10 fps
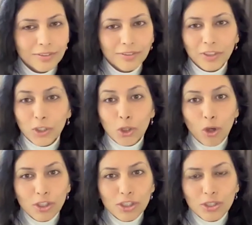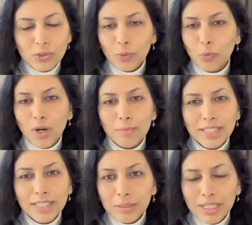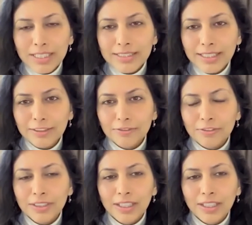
with the thoughts, with what I'm telling myself.